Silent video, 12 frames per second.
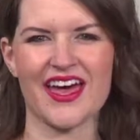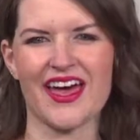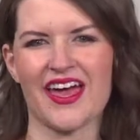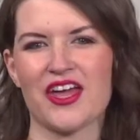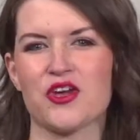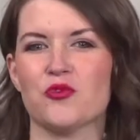
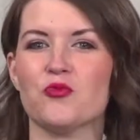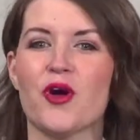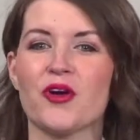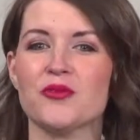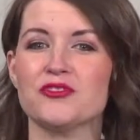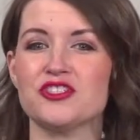Hi,
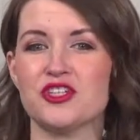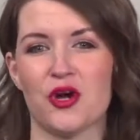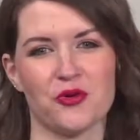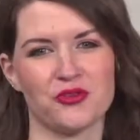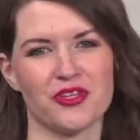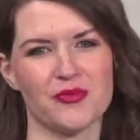welcome to
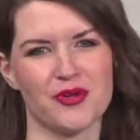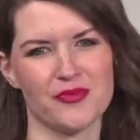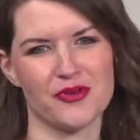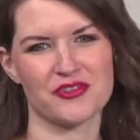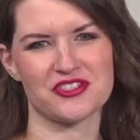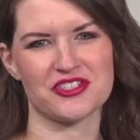Totally
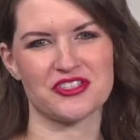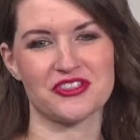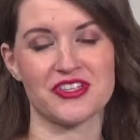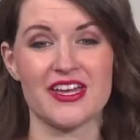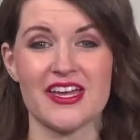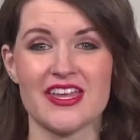Promotional.
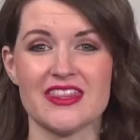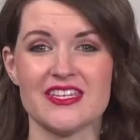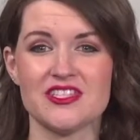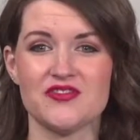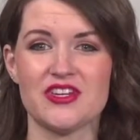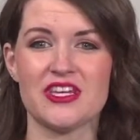
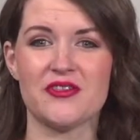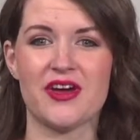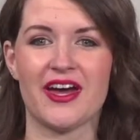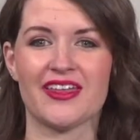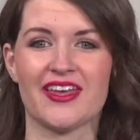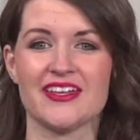This video
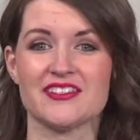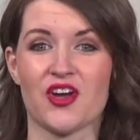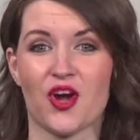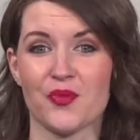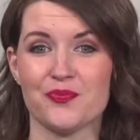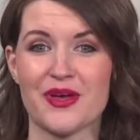highlights
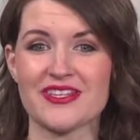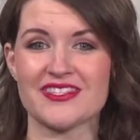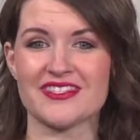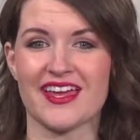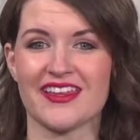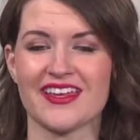our
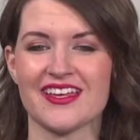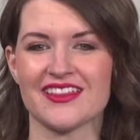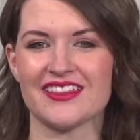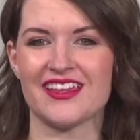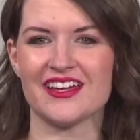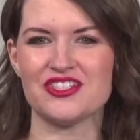best-selling
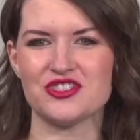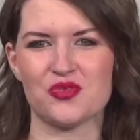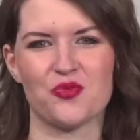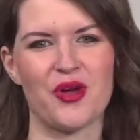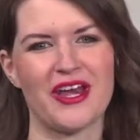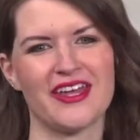lunch
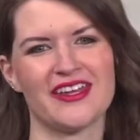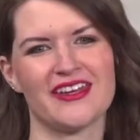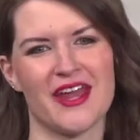wedding